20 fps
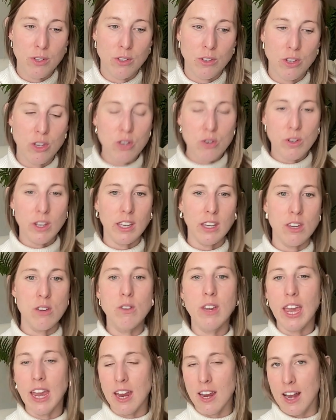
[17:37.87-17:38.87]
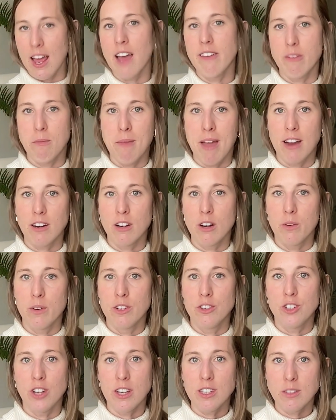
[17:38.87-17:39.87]
you can't have a macro
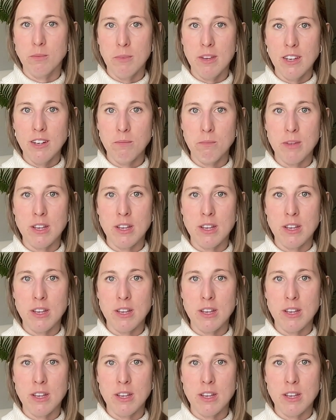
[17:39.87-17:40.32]
adjustment,